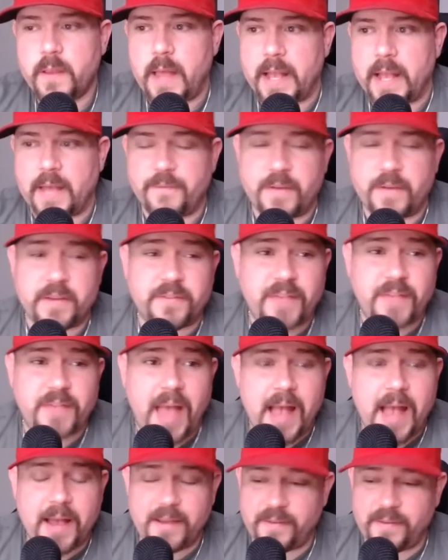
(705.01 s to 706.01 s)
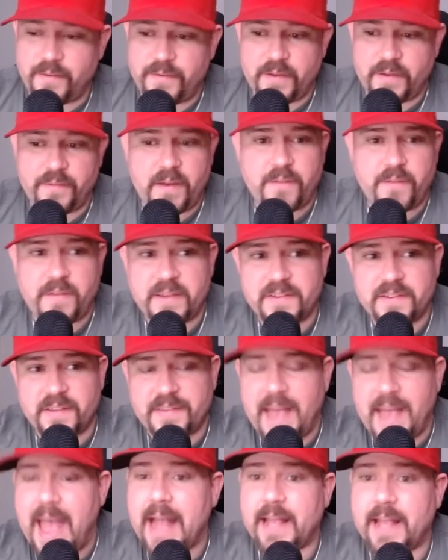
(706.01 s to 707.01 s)
Like if he's
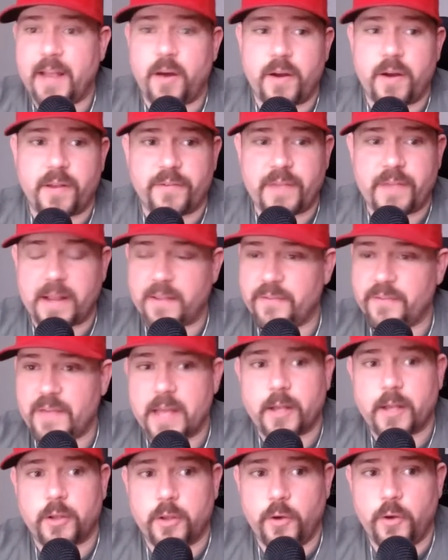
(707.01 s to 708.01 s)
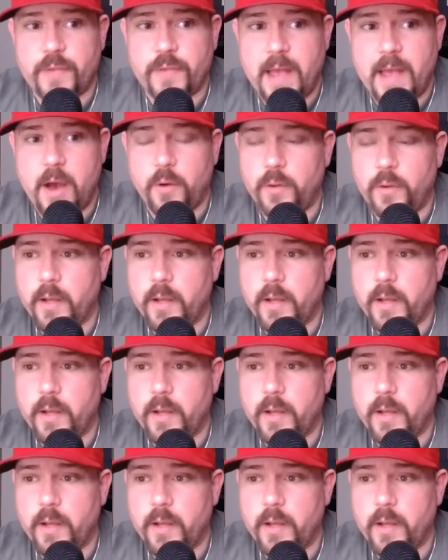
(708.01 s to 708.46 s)
attacking on a second side closeout,